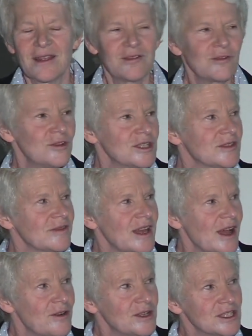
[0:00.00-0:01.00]
Of course,
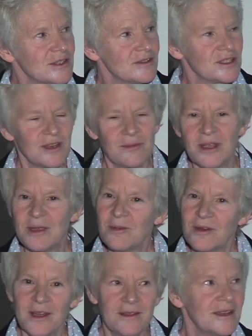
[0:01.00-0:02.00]
flowers for some
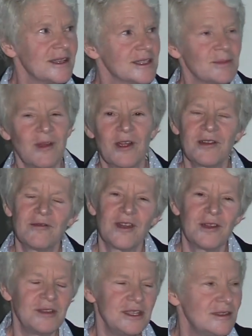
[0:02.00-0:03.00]
people. I think it's part of
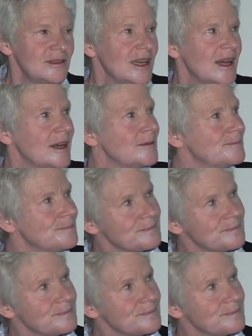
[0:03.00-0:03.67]
why we do that.